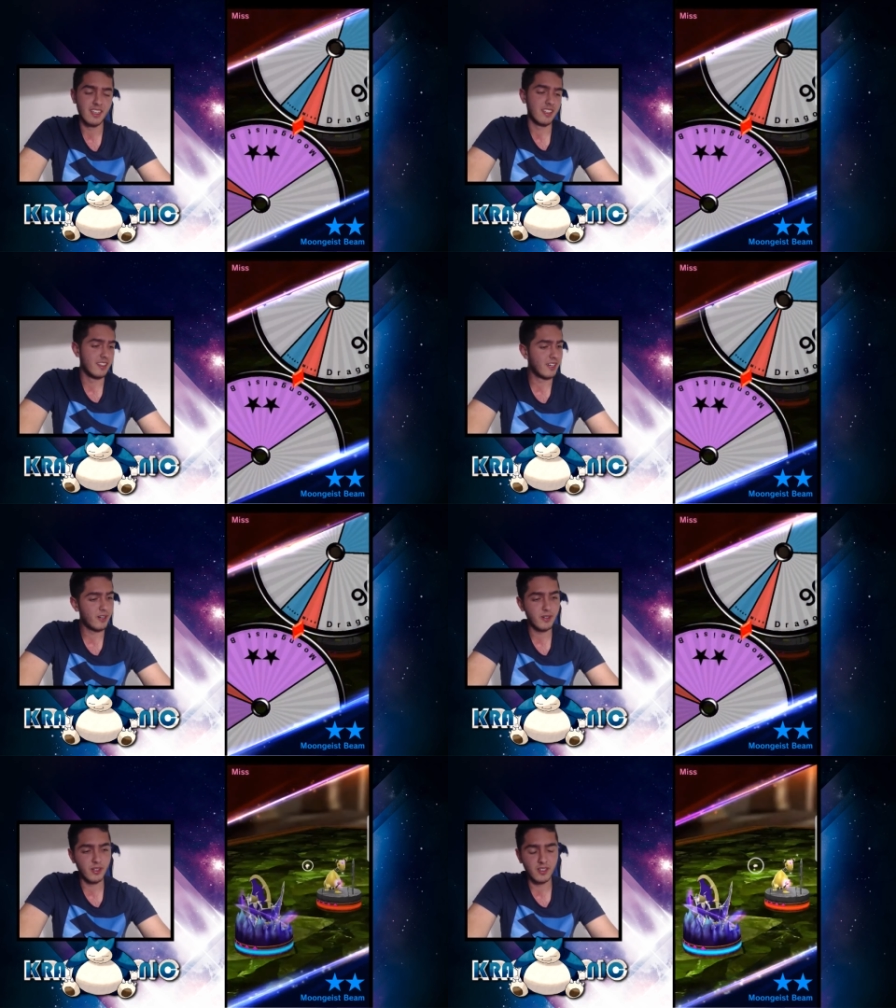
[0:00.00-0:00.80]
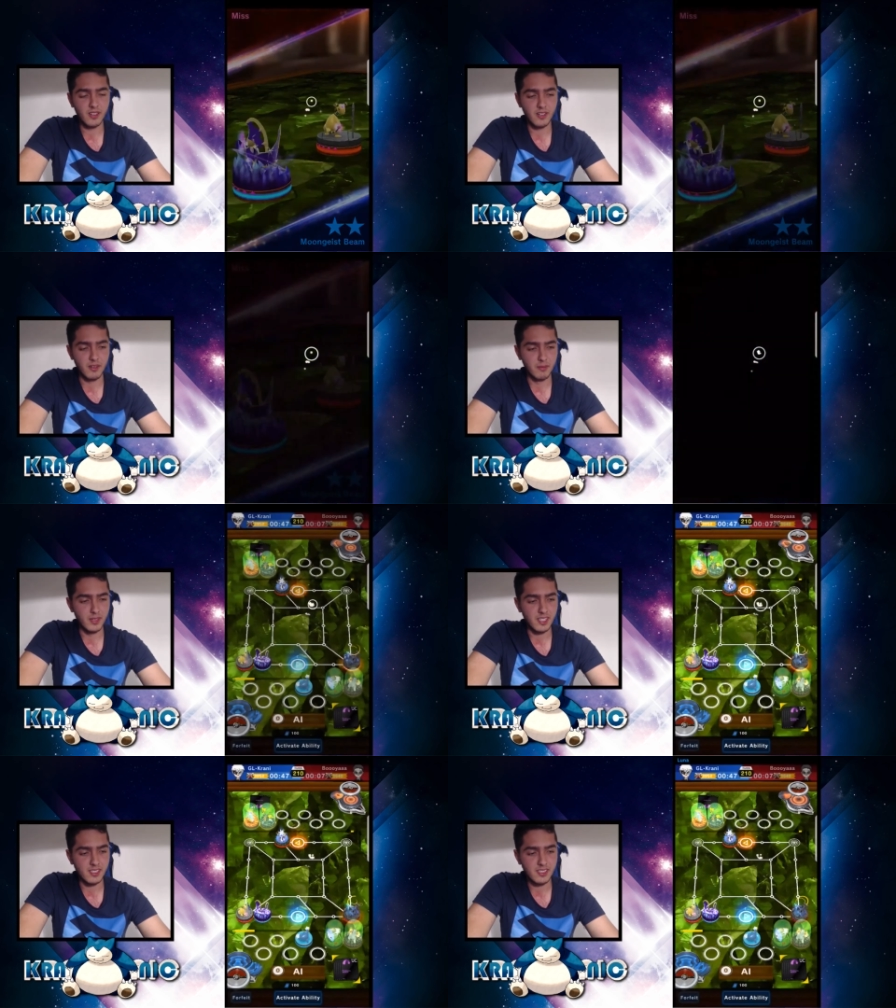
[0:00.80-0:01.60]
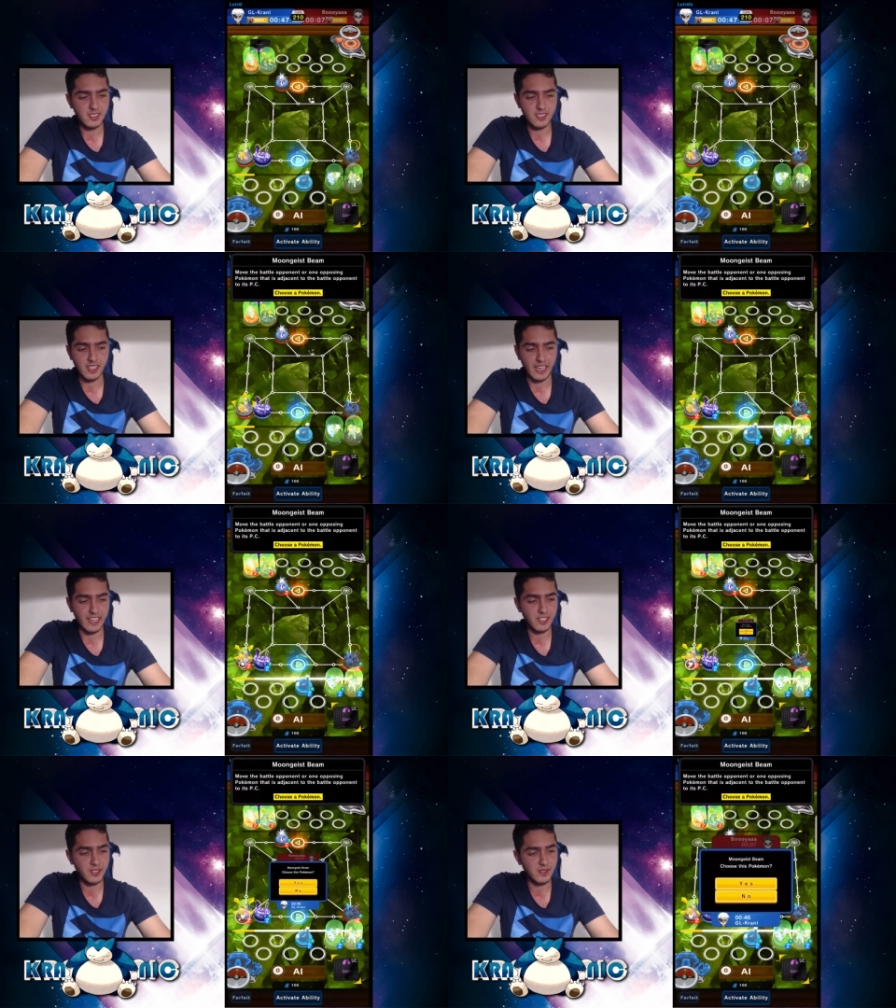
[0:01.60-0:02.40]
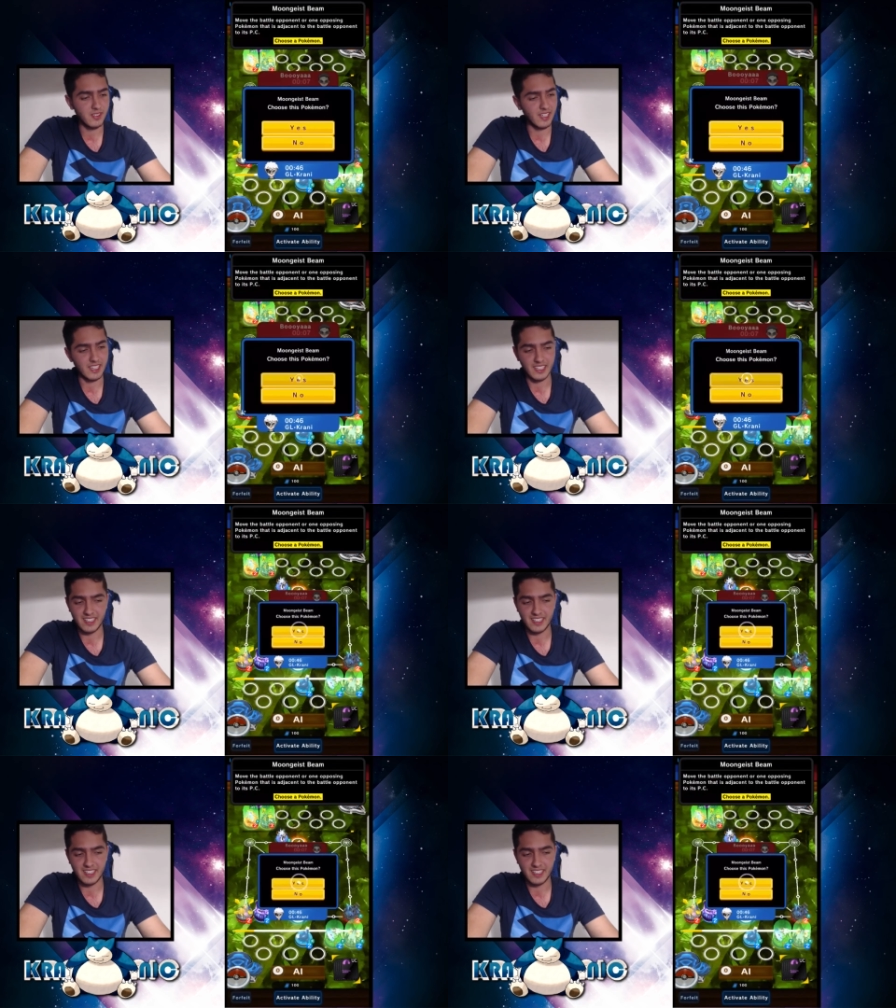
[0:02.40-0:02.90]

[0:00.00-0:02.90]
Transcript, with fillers: There you go, I miss. I actually I